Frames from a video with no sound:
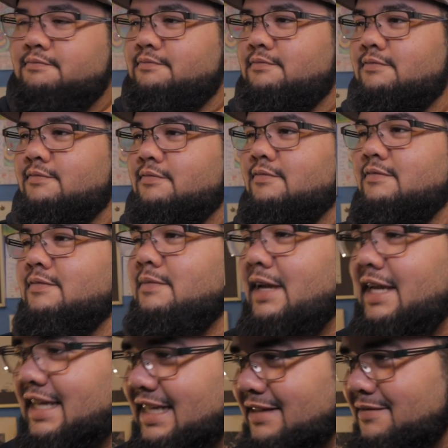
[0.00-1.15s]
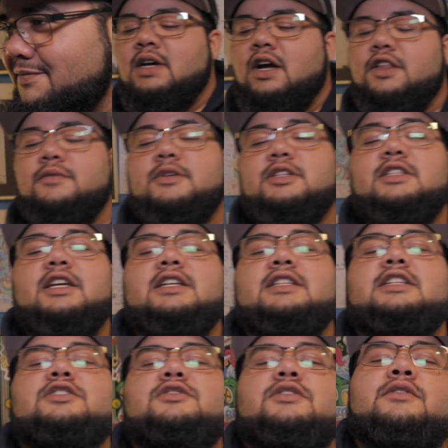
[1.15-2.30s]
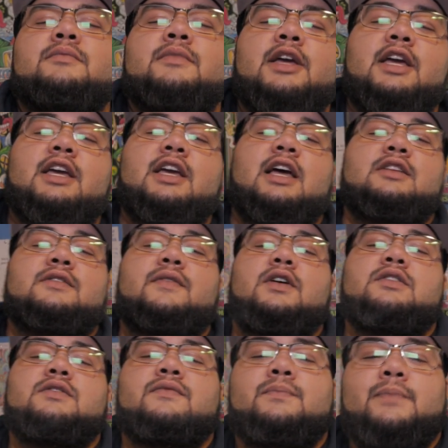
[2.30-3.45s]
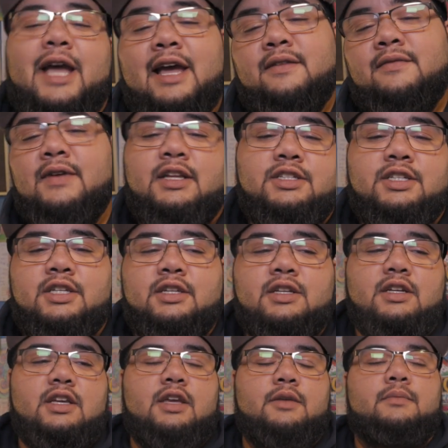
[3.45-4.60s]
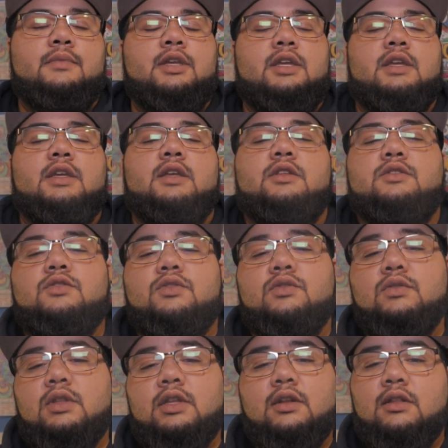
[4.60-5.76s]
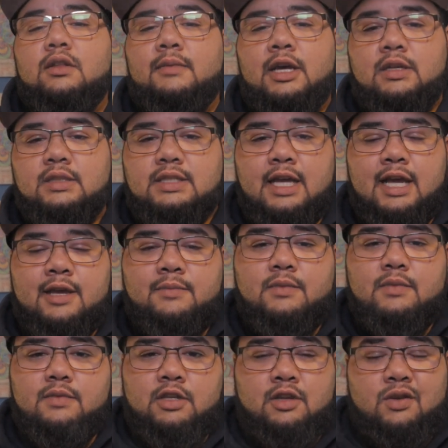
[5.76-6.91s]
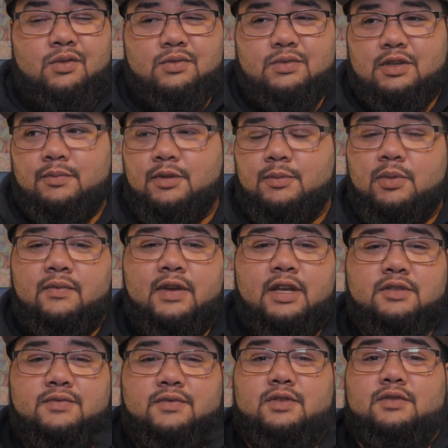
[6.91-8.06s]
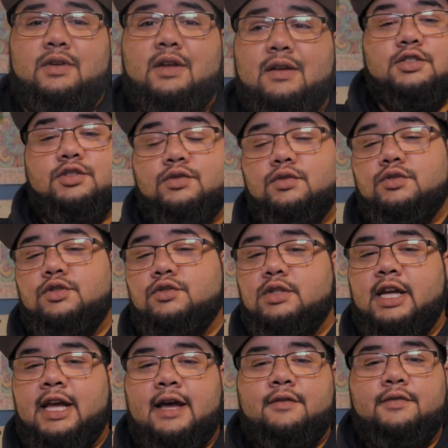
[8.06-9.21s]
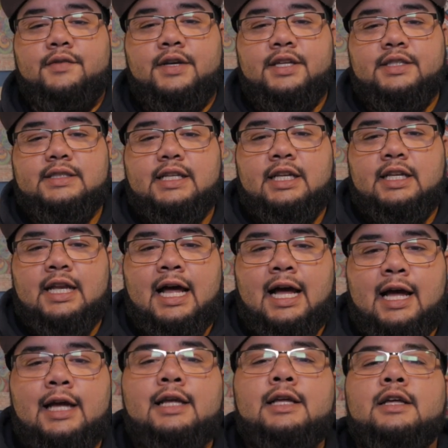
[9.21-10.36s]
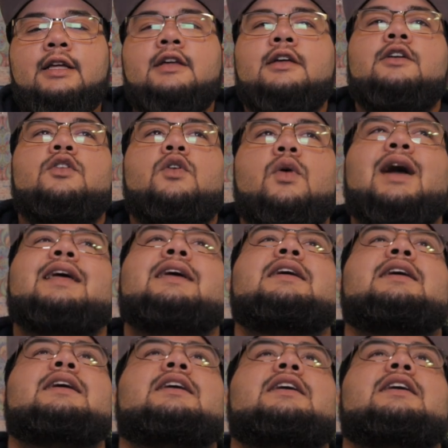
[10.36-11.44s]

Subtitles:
it other mistakes that you can make as far as bad vegging can be too little amount of time. You know, some people veg for two and a half weeks and not quite